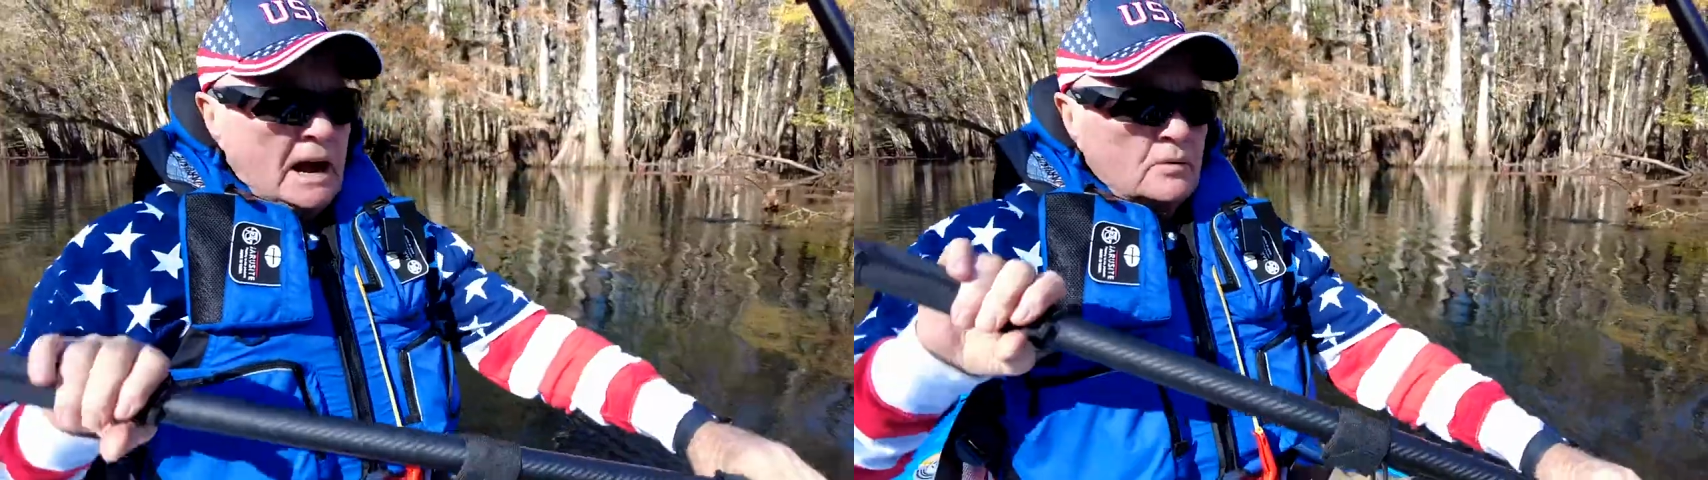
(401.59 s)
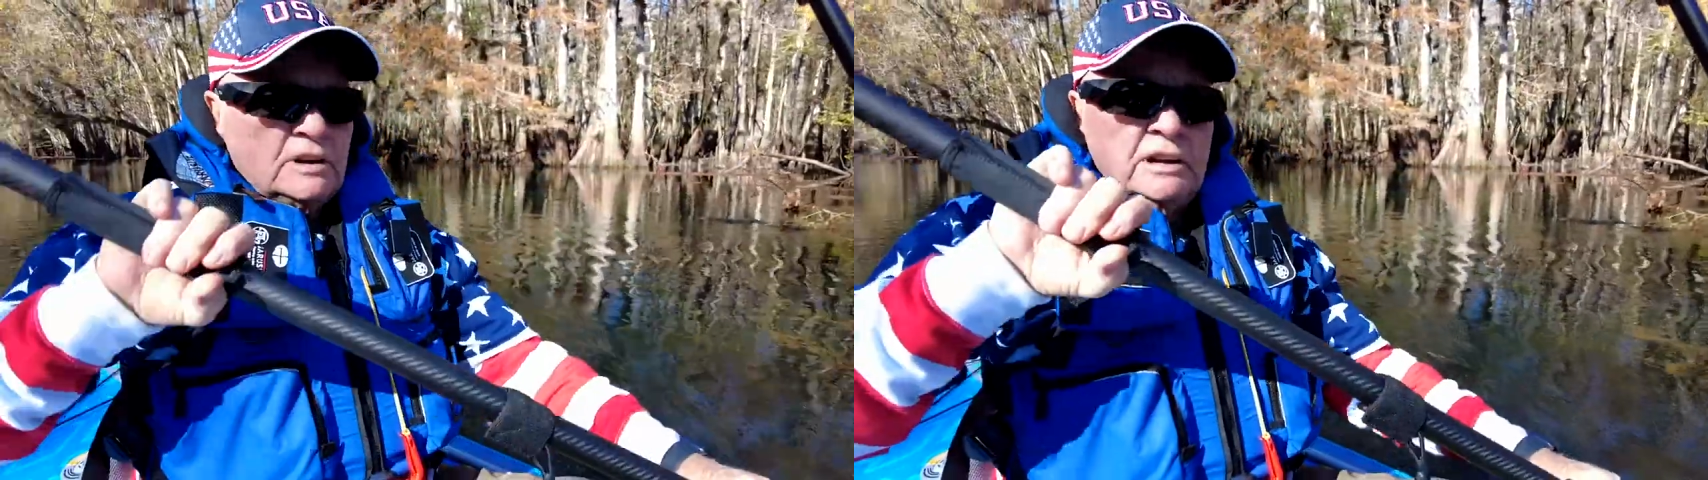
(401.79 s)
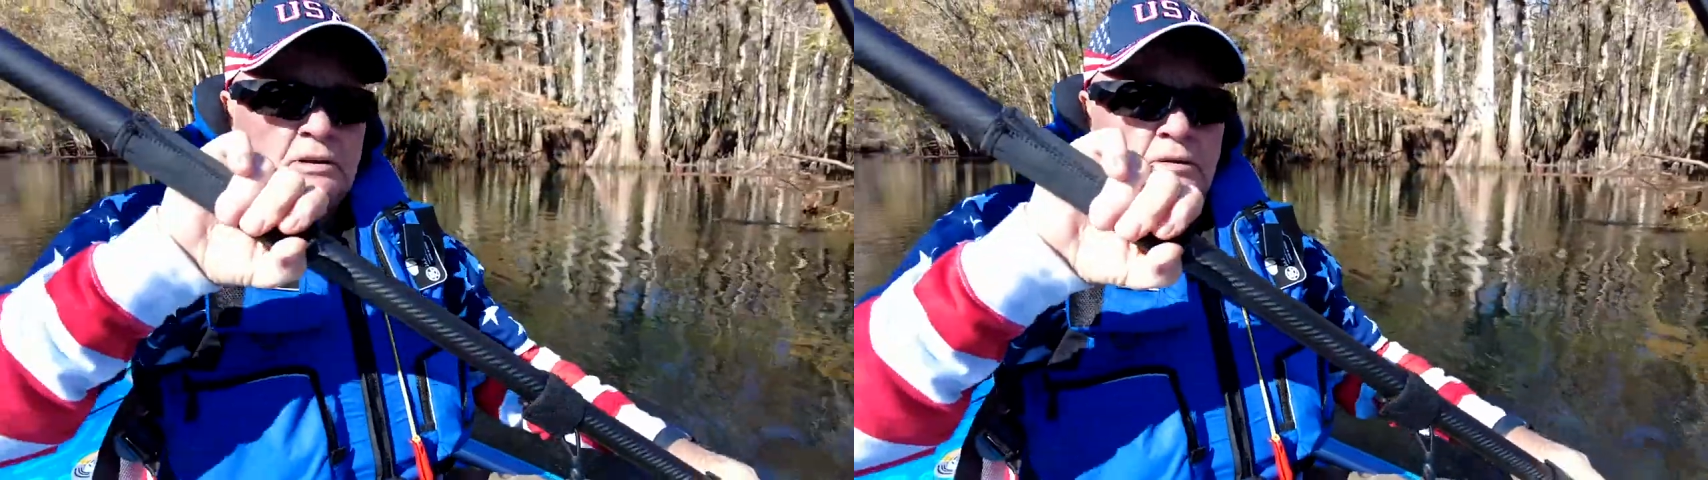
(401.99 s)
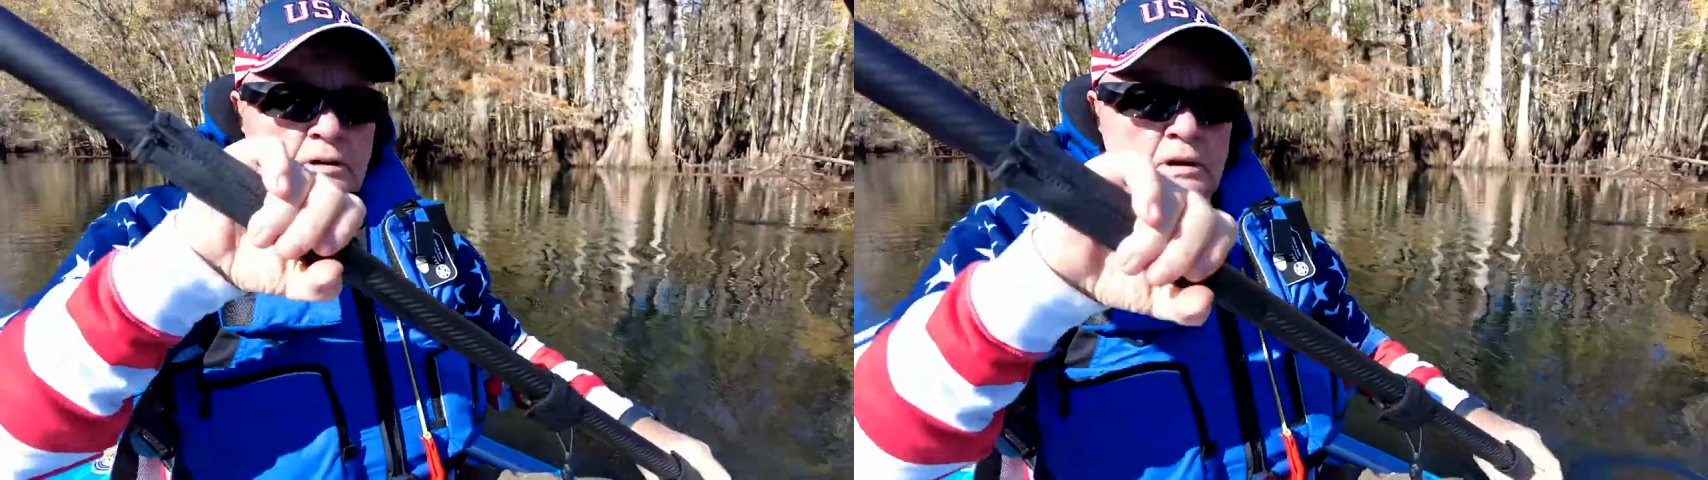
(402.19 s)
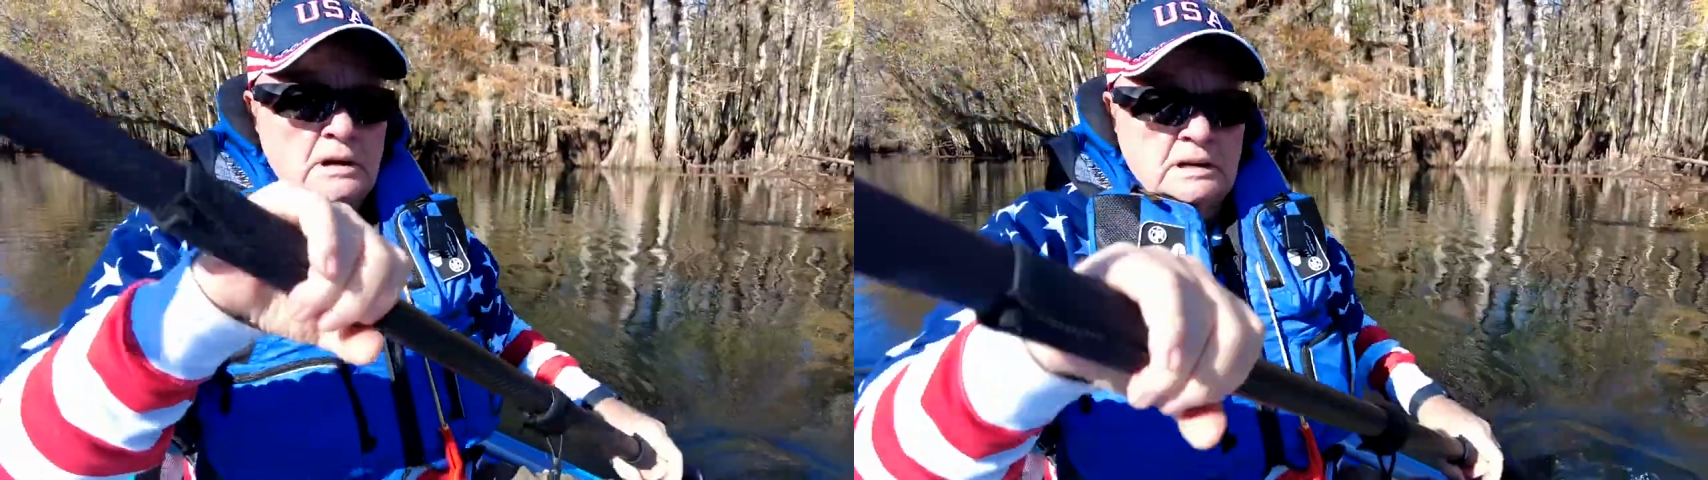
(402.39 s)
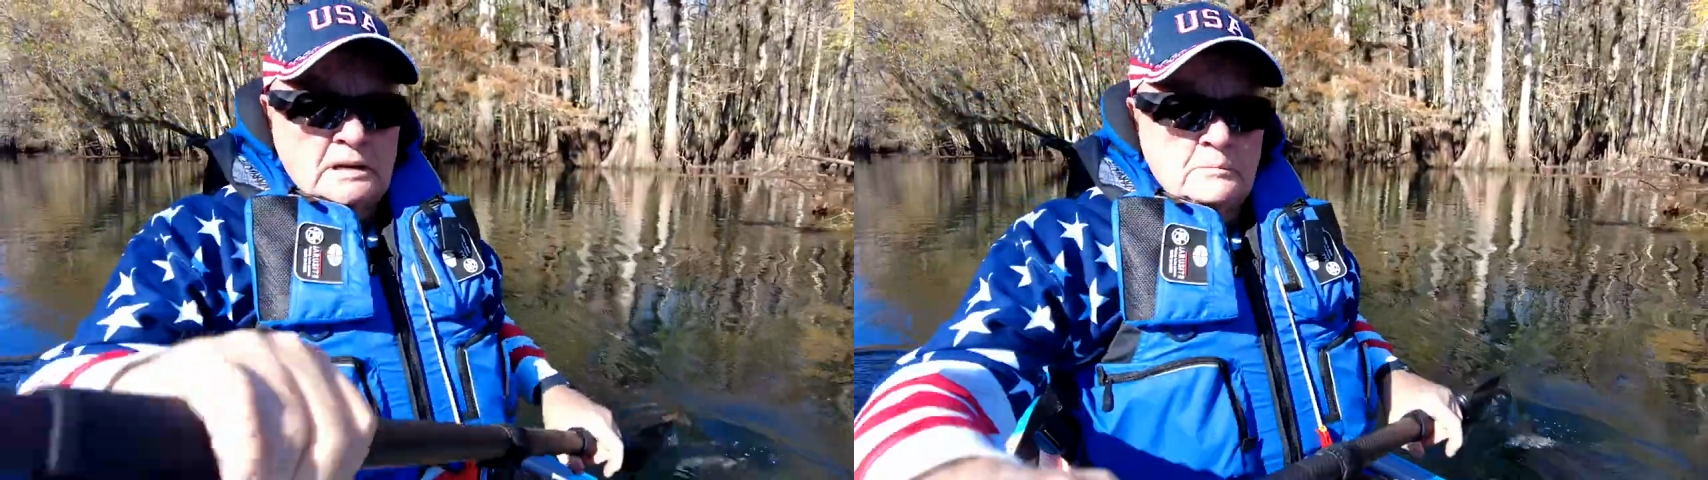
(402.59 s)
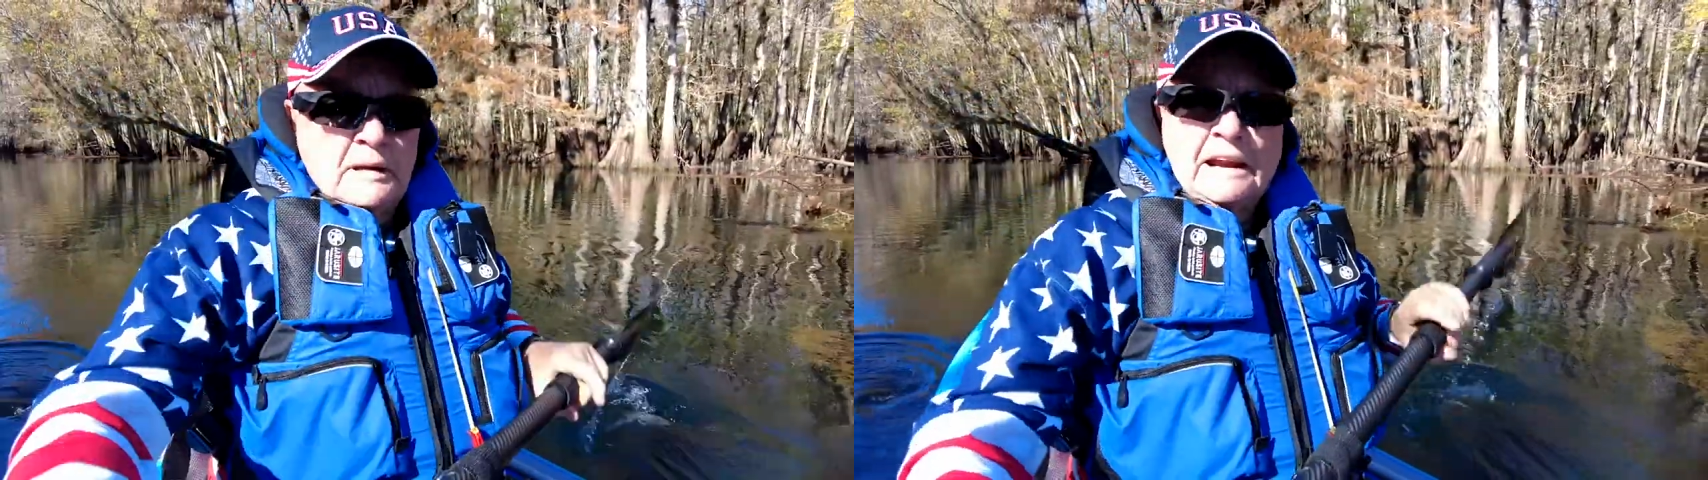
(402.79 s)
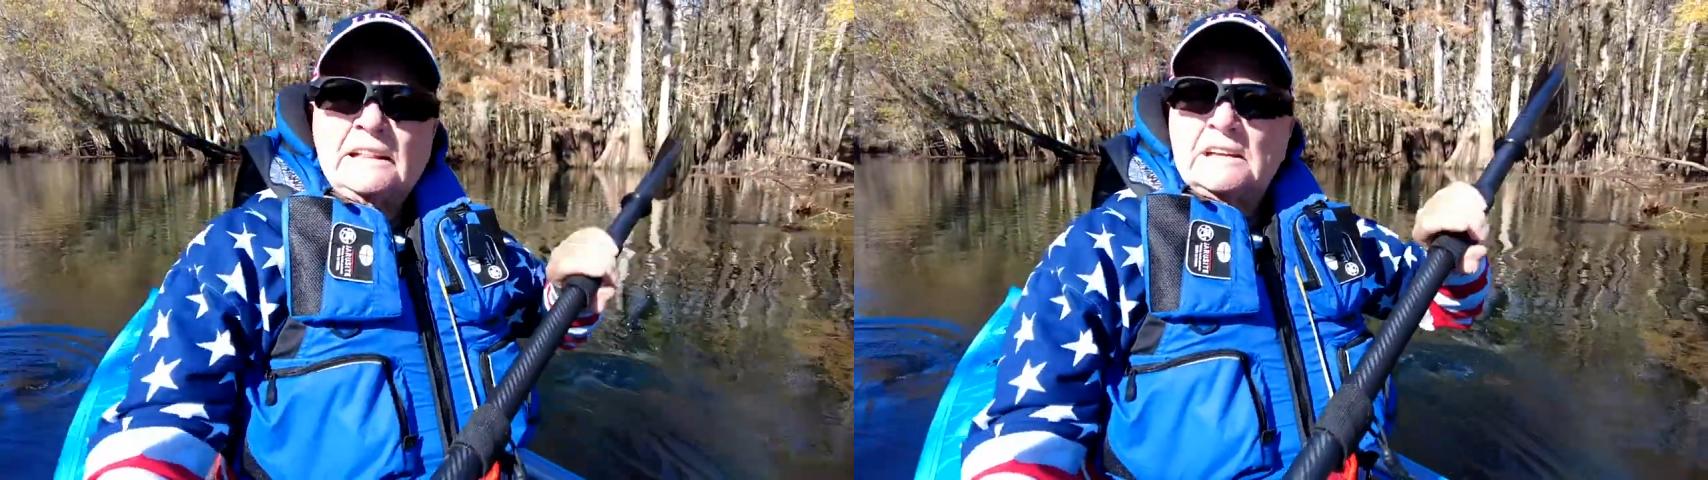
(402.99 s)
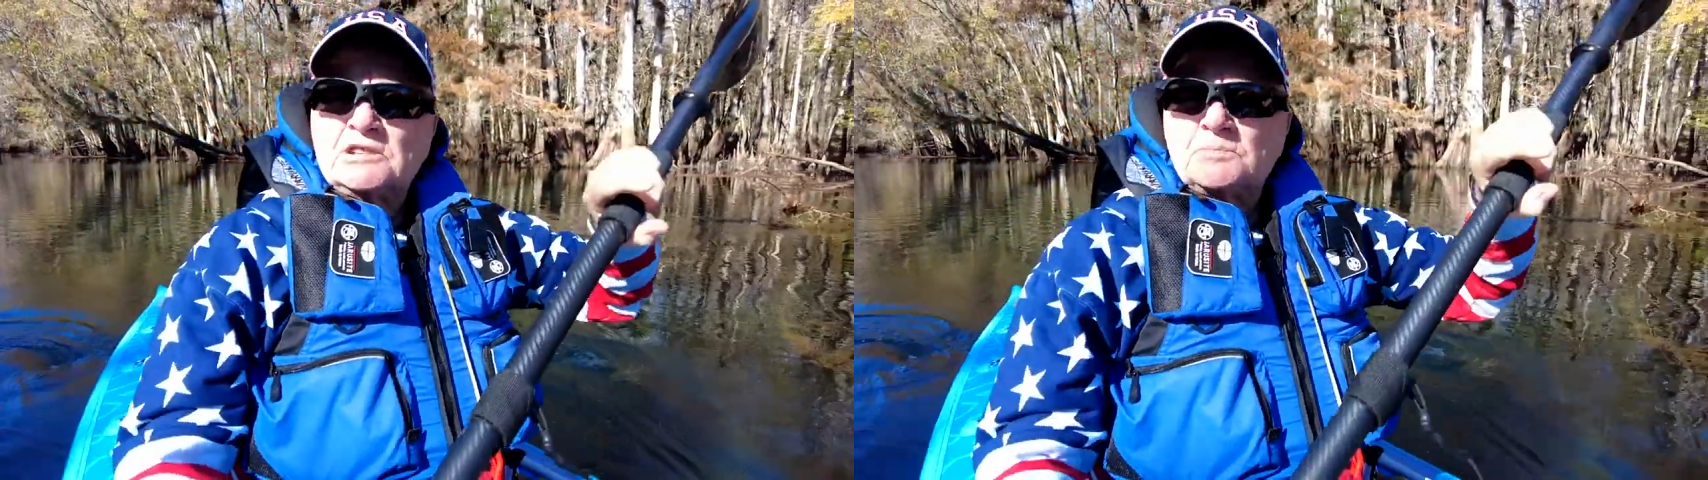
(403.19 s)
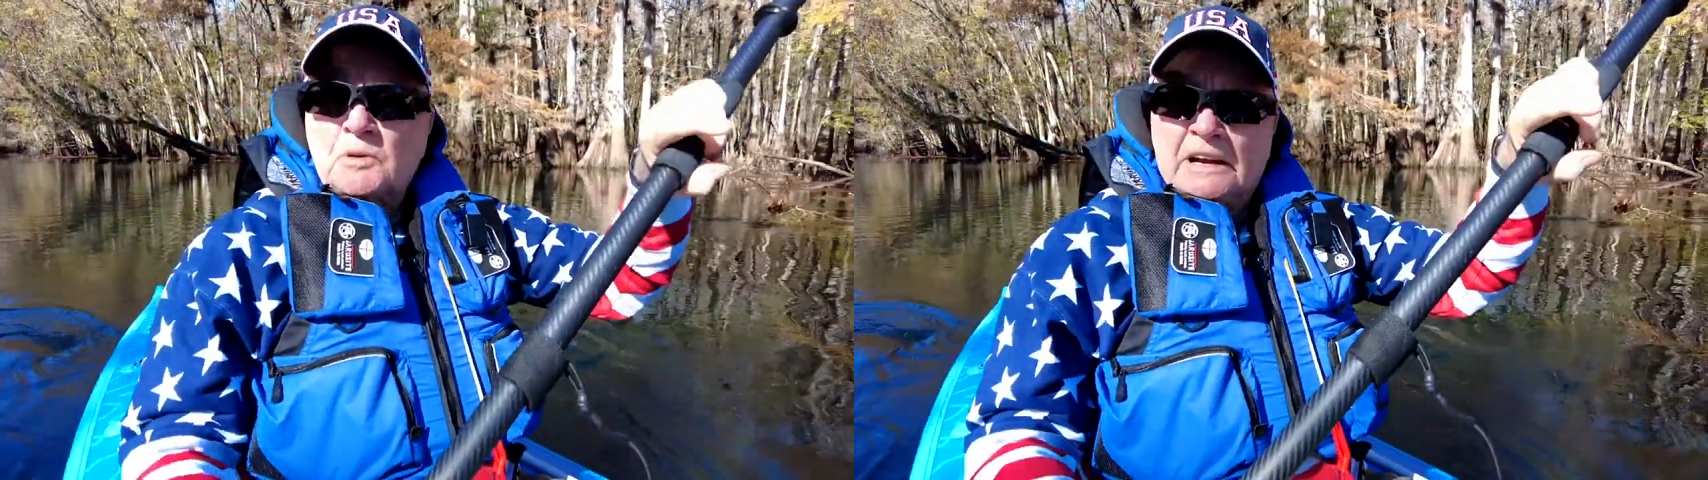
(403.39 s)
out here at uh, Manatee
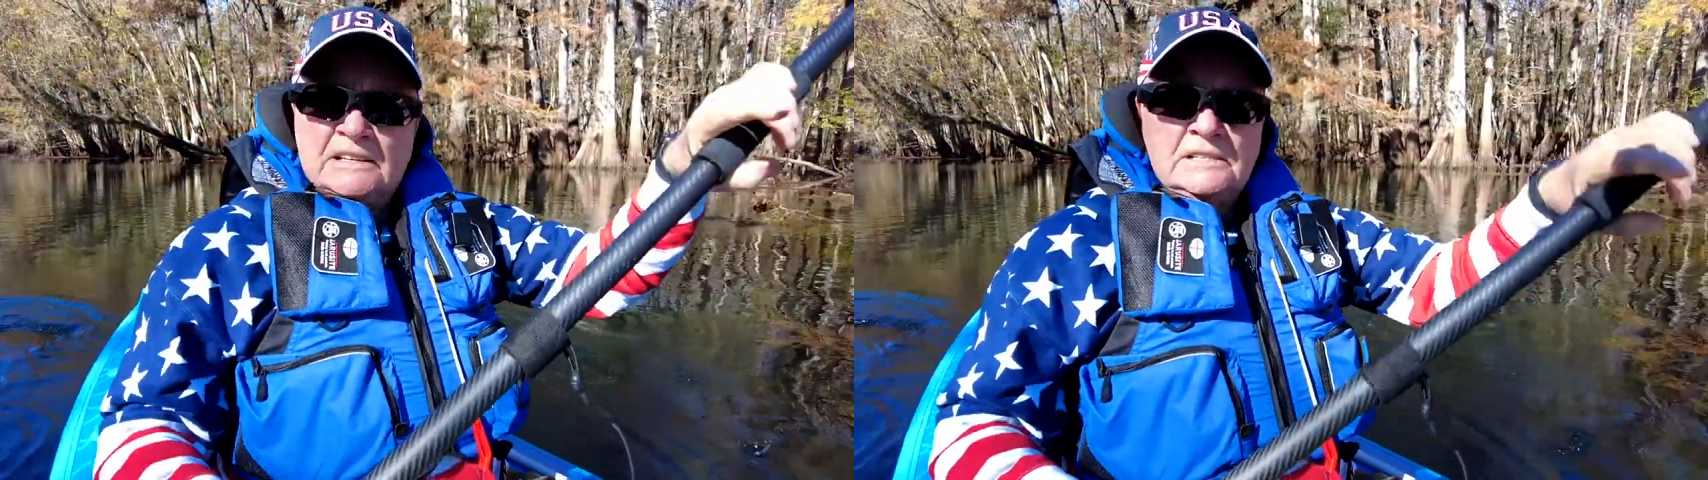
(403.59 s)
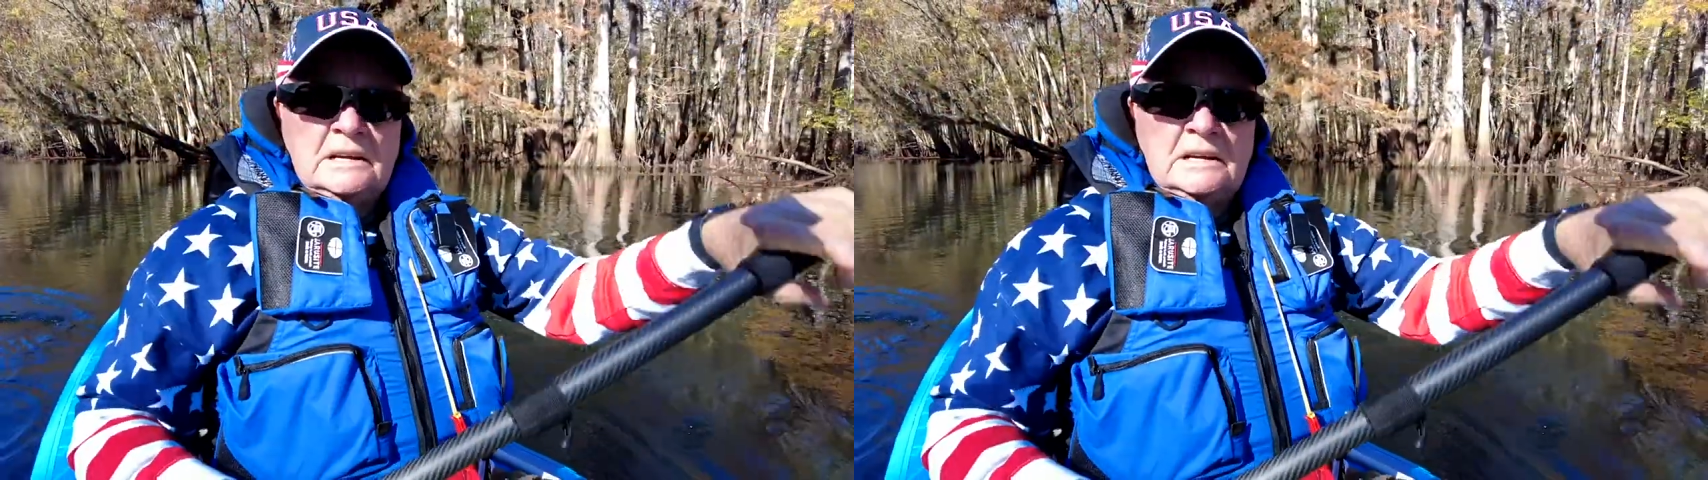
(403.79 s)
Springs.